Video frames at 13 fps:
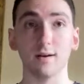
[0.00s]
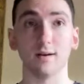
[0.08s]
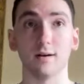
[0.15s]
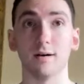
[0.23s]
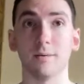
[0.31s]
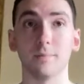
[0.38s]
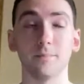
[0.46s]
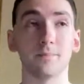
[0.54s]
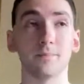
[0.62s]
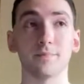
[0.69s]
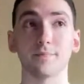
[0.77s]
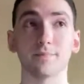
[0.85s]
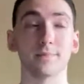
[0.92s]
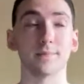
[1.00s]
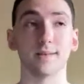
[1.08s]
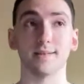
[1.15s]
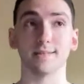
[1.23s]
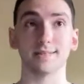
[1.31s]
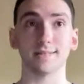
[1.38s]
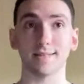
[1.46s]
Um,
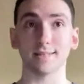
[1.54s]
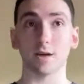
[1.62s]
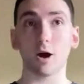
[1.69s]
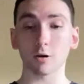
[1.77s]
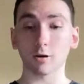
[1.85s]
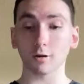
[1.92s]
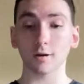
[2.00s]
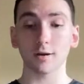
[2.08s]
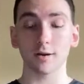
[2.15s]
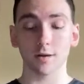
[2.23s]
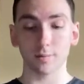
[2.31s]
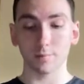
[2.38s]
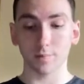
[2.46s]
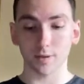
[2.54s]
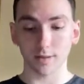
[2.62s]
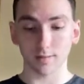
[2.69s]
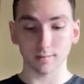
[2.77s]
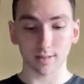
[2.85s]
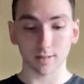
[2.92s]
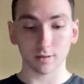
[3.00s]
it's hard, but
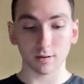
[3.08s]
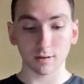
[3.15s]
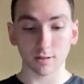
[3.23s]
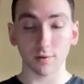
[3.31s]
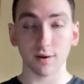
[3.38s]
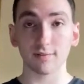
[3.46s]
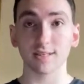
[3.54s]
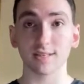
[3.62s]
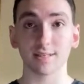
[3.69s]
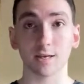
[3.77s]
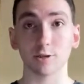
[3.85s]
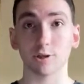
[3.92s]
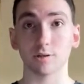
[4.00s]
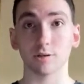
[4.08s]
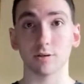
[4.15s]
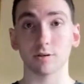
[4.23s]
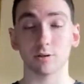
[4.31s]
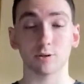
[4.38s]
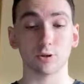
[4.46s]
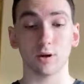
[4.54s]
as long as you have the intention, as long
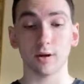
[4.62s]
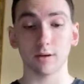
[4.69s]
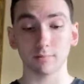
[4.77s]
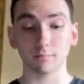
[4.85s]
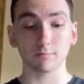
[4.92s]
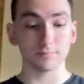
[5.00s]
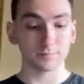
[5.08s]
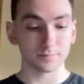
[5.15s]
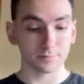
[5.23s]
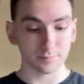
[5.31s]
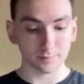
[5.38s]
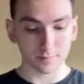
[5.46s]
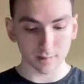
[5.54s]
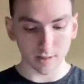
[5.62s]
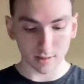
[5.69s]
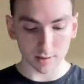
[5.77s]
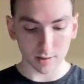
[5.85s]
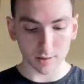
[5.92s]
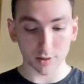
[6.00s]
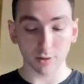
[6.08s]
as you're trying, and as
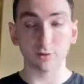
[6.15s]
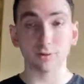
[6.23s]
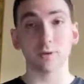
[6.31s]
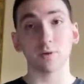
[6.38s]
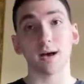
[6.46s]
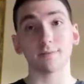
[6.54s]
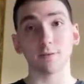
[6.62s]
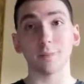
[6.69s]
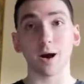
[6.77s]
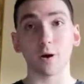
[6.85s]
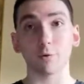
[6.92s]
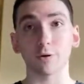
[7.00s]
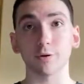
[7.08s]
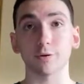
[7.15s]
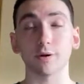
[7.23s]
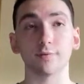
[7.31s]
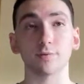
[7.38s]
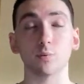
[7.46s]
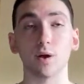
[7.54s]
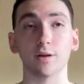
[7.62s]
long as you know that you have the power, you don't have
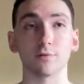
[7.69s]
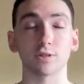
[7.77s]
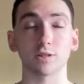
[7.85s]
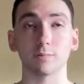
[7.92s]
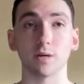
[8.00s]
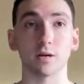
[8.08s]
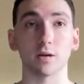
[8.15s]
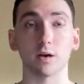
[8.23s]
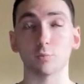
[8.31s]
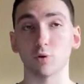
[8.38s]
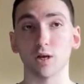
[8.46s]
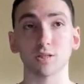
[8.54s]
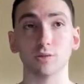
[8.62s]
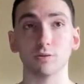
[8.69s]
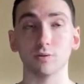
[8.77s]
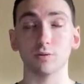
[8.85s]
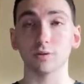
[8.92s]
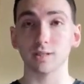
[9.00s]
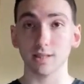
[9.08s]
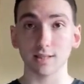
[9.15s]
to wait for somebody to come rescue you.
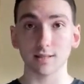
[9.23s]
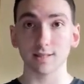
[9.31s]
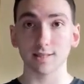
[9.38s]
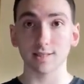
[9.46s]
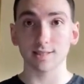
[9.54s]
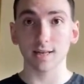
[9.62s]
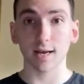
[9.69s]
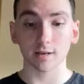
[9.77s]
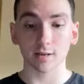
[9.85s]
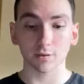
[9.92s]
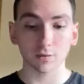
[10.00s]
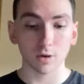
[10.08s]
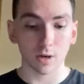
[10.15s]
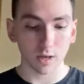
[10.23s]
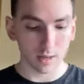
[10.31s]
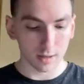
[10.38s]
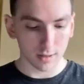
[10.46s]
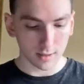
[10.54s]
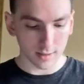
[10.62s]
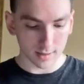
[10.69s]
It's inside you.
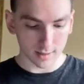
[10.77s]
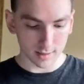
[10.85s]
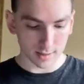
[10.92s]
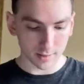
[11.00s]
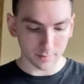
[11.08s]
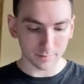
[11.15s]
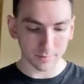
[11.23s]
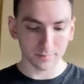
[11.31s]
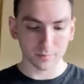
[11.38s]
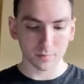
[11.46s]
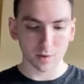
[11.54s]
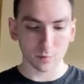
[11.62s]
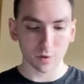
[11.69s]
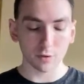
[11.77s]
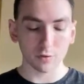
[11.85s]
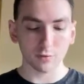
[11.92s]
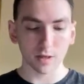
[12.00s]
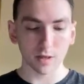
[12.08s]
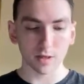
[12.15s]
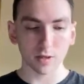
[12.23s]
And when you
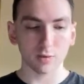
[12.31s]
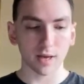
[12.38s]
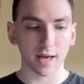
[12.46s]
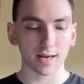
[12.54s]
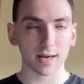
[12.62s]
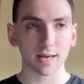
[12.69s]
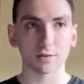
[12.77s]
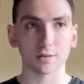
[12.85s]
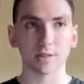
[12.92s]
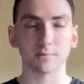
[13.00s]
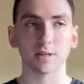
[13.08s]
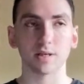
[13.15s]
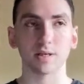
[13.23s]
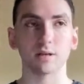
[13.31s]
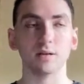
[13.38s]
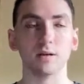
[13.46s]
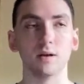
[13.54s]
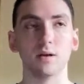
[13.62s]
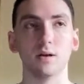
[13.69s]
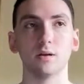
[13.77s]
feel like you can't handle something,
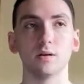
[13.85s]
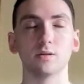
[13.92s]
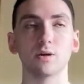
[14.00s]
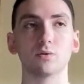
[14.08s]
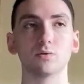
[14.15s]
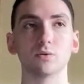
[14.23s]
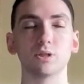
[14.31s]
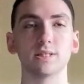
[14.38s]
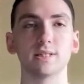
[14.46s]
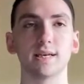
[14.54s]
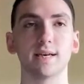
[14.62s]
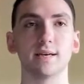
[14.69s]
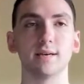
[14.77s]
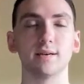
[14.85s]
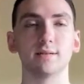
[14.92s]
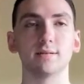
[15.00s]
don't just say